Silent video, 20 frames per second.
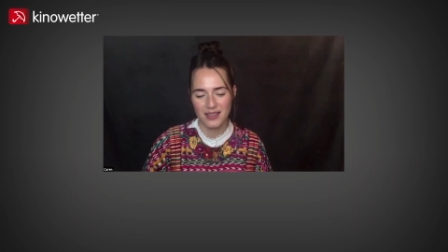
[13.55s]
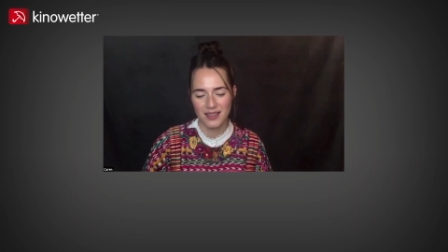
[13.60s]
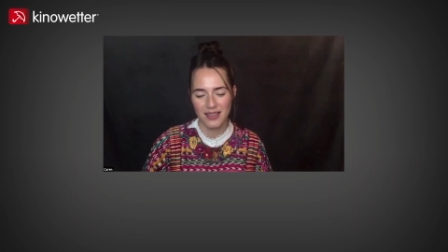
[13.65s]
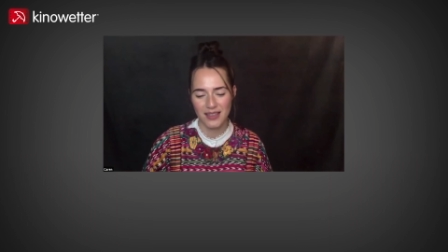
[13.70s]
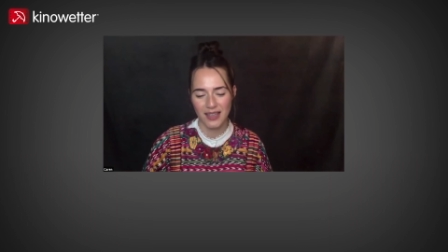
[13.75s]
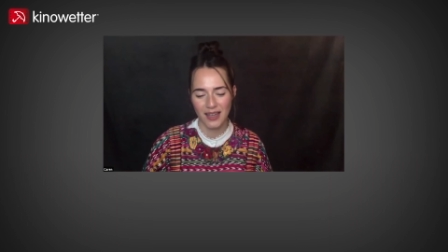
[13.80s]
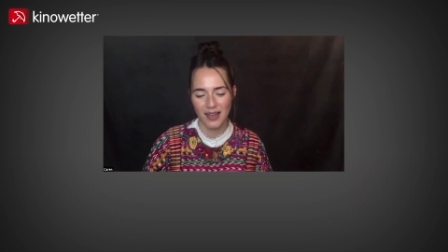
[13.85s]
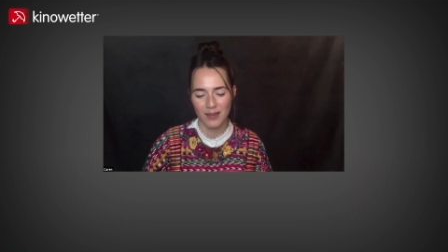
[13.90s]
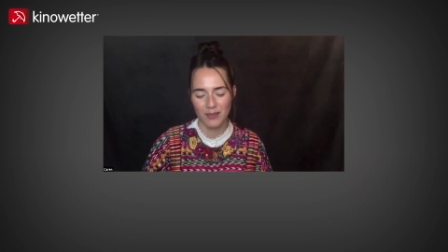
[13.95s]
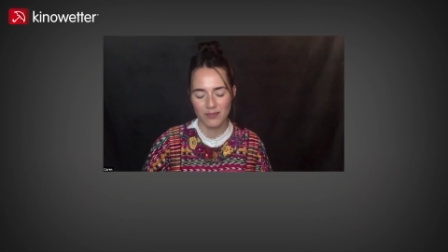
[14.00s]

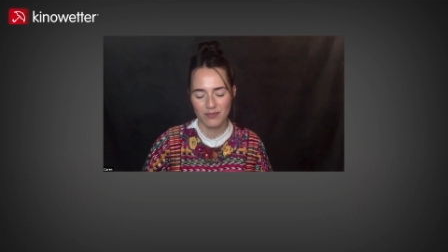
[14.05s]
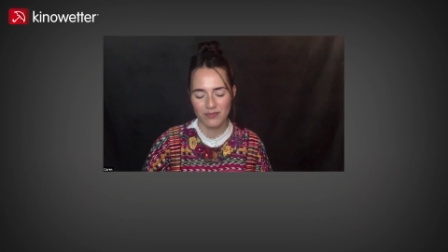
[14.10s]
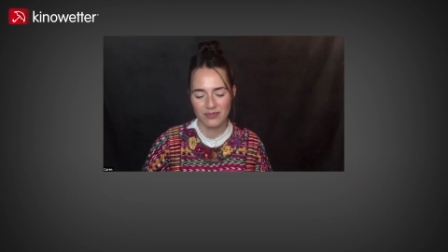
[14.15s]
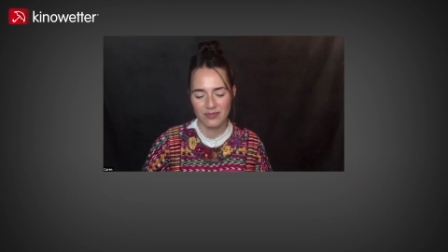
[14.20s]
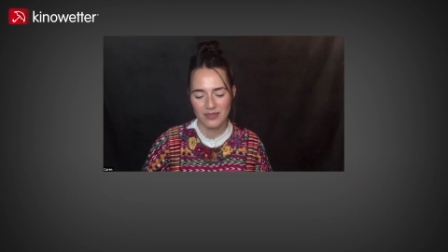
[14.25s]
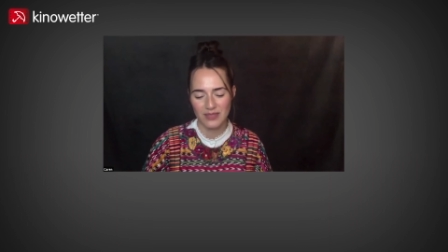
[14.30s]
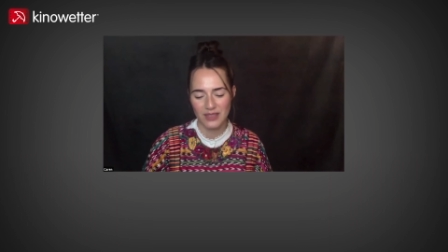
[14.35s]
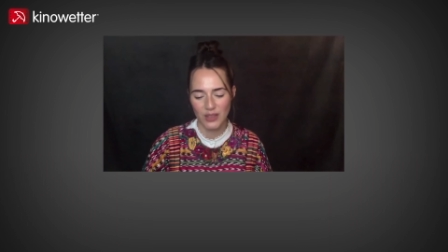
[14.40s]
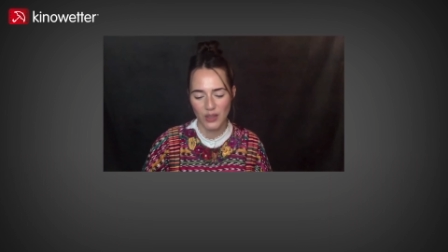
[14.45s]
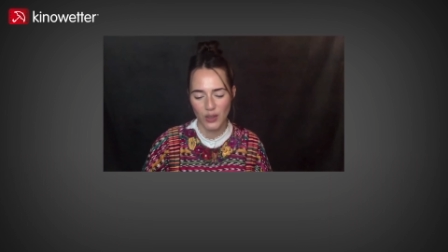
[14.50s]
um,
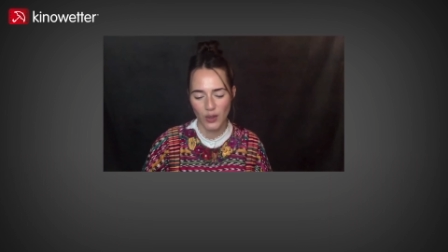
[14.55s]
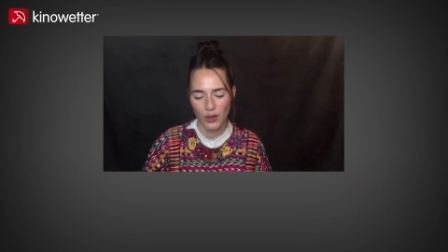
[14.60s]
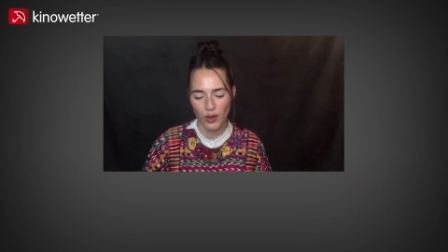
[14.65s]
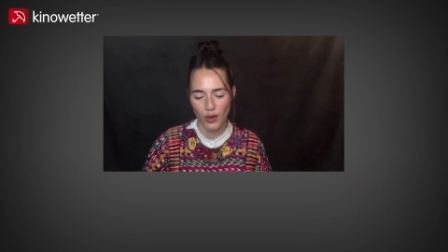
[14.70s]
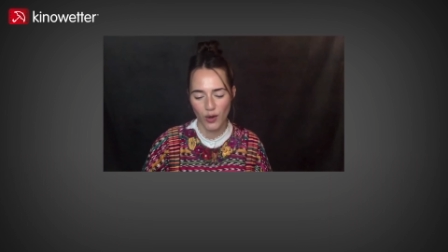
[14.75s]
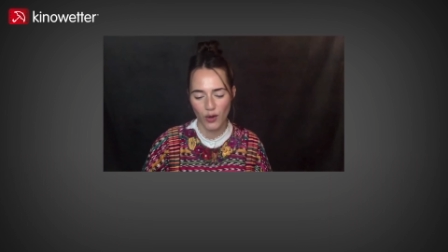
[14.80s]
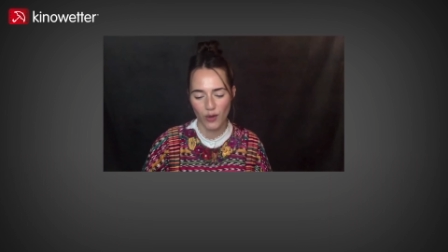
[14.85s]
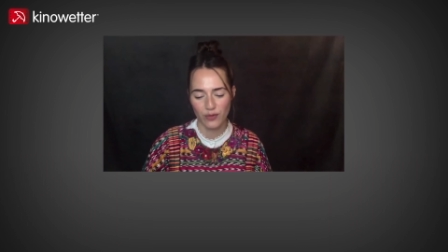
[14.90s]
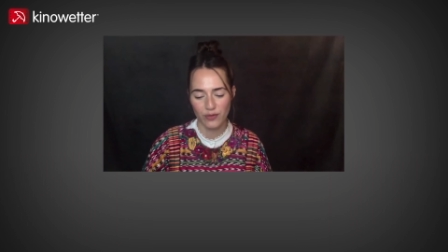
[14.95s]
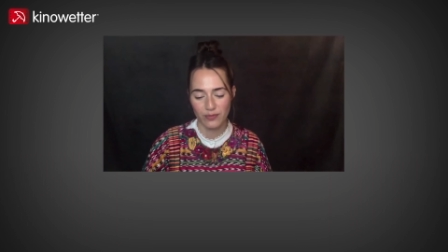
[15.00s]
you know, a
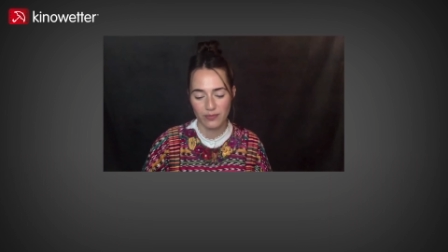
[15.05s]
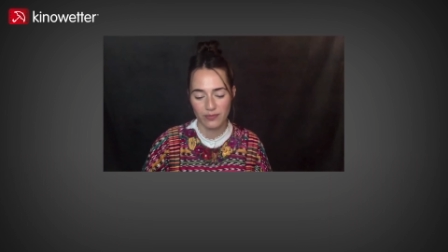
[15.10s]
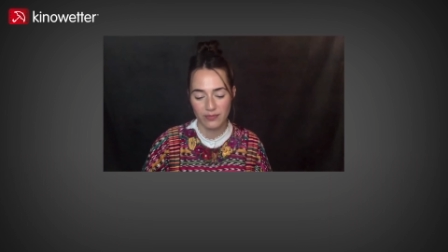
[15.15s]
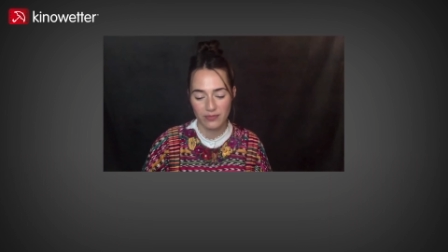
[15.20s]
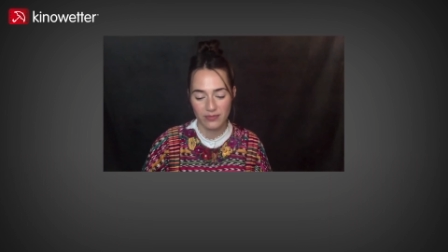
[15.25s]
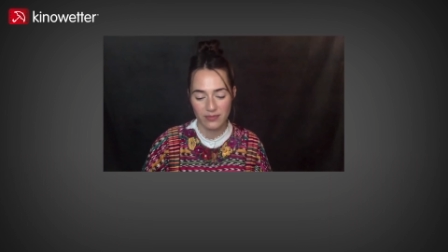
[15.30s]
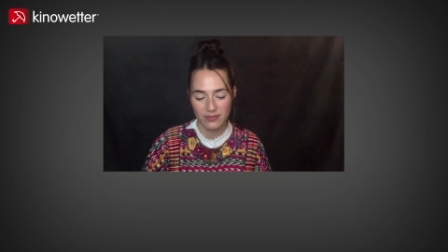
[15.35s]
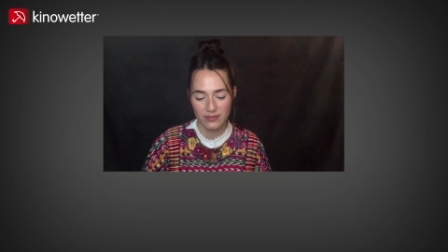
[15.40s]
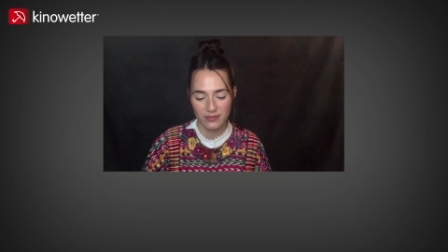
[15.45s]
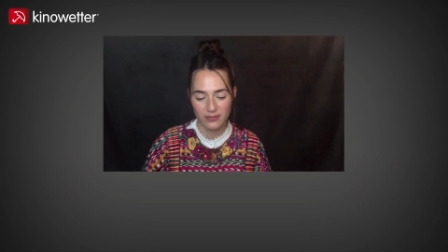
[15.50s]
lot of
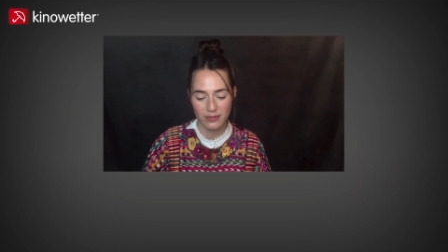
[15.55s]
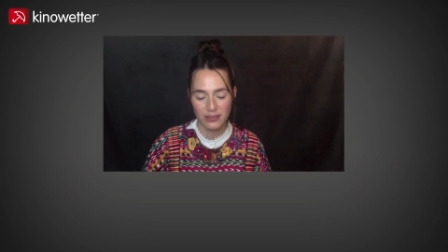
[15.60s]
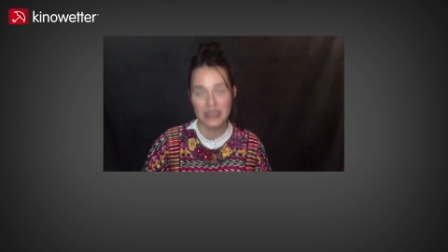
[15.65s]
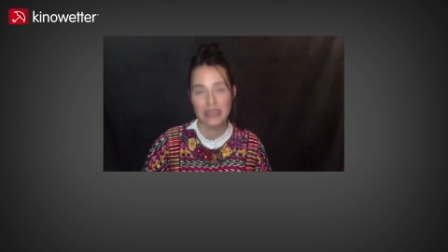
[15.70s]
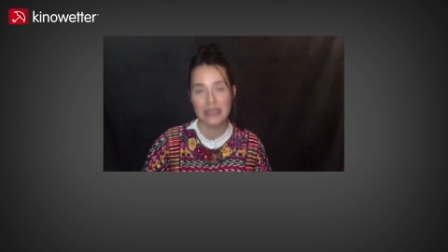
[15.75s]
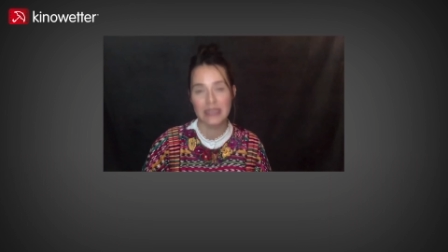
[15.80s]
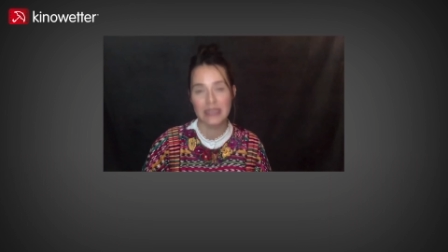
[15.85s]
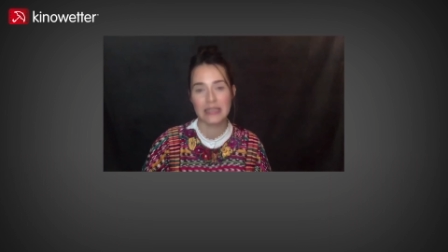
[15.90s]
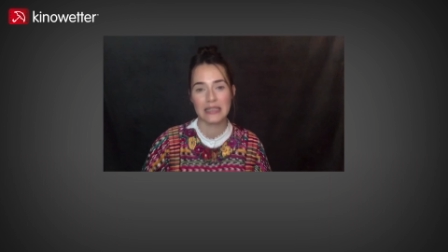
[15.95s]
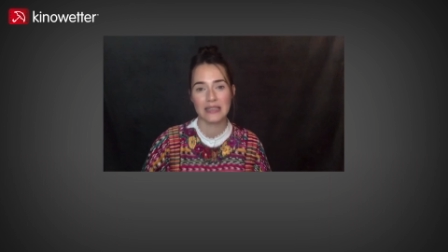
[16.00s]

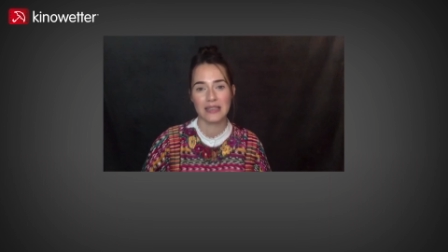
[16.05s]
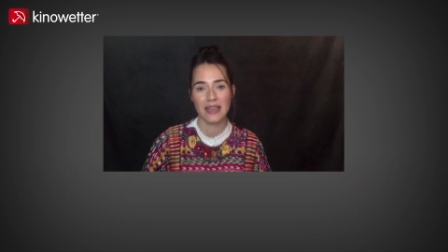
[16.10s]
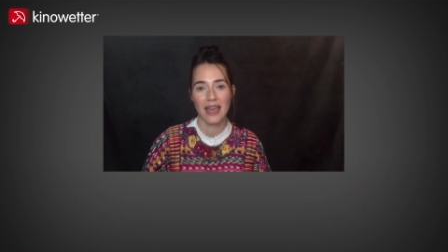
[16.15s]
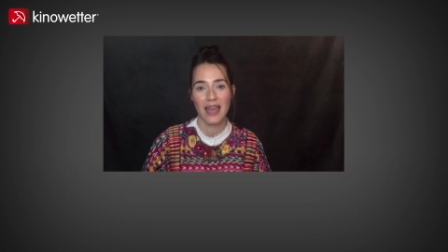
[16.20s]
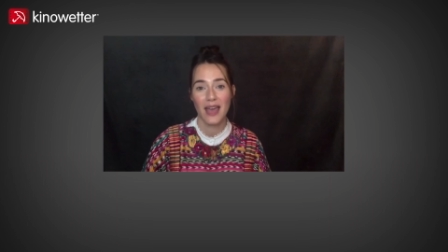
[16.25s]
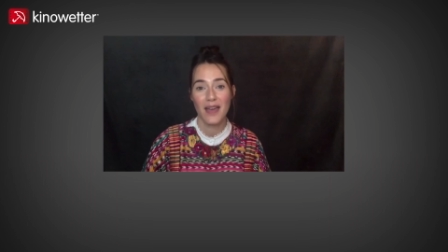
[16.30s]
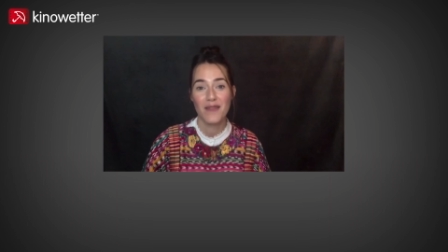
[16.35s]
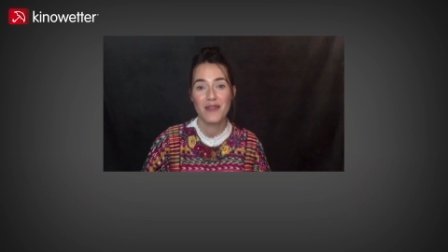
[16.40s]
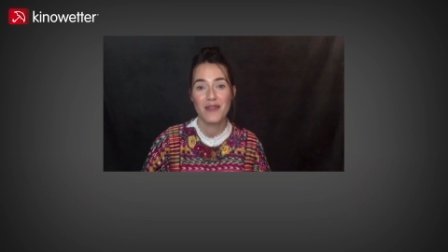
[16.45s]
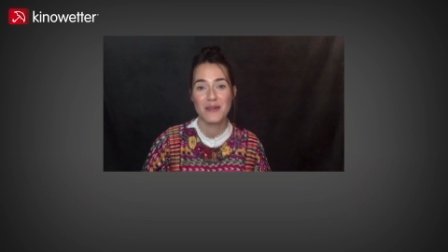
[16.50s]
really
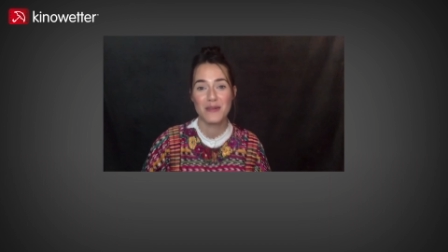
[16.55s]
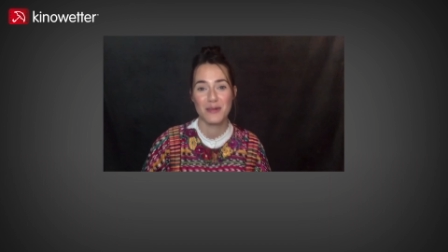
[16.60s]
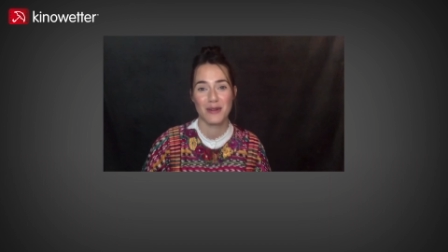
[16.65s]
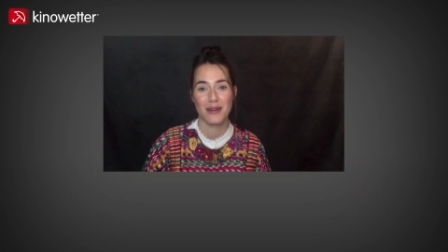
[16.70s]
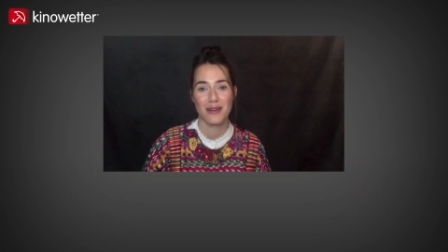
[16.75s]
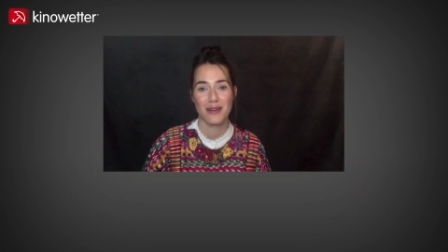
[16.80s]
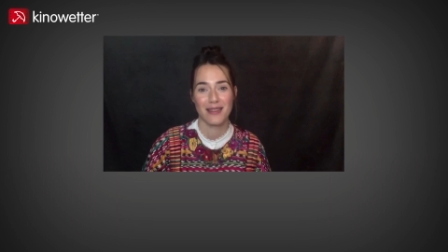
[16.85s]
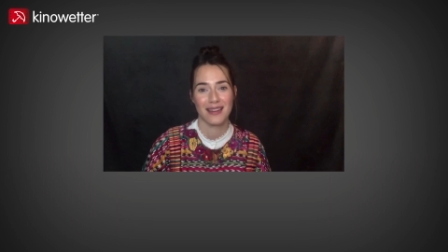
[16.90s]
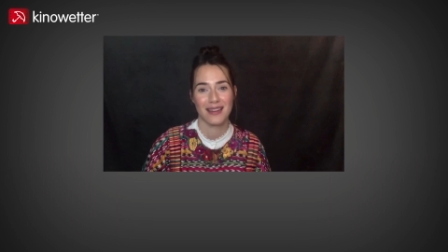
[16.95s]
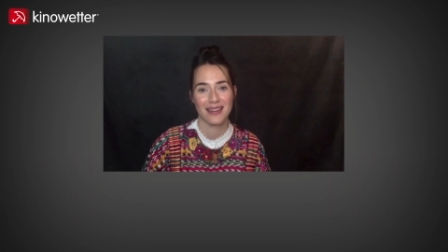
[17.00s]
heavy
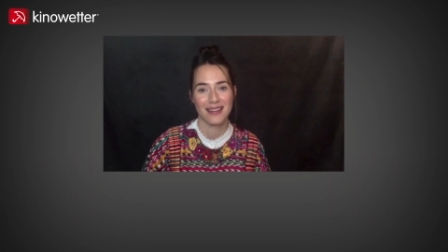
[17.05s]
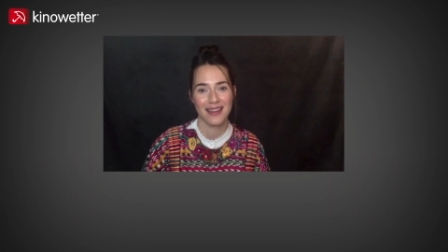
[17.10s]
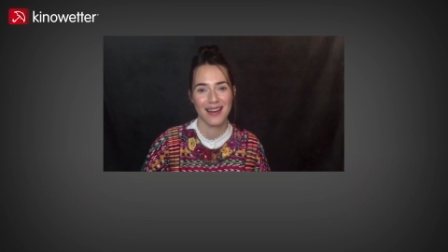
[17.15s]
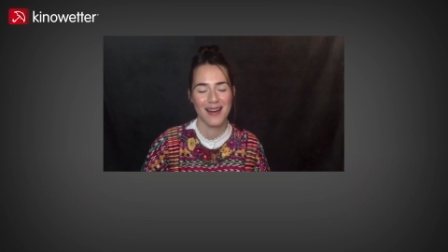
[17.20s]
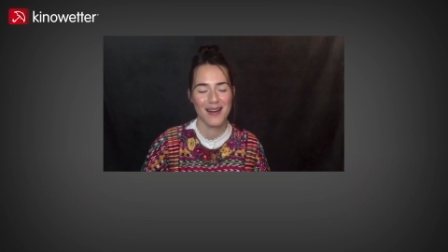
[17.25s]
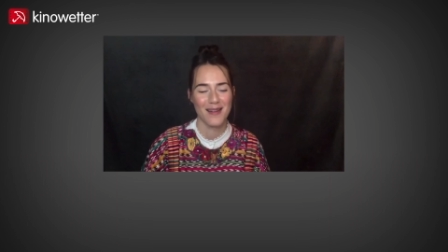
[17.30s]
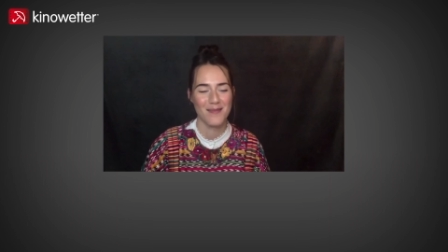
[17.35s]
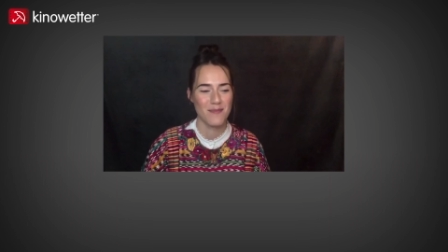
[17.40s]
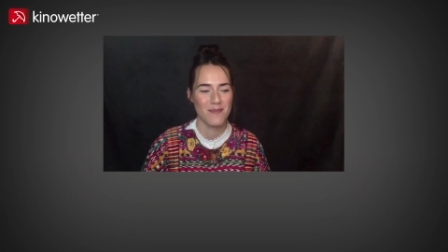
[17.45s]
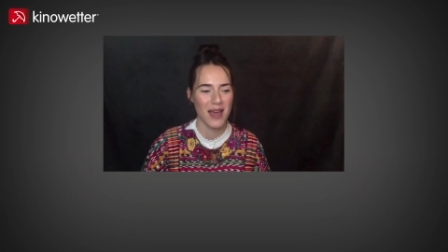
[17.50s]
breathing
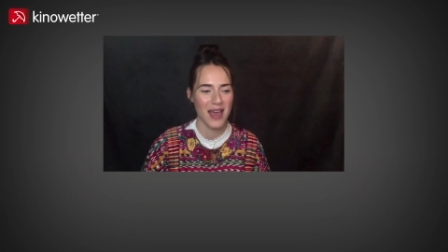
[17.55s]
um,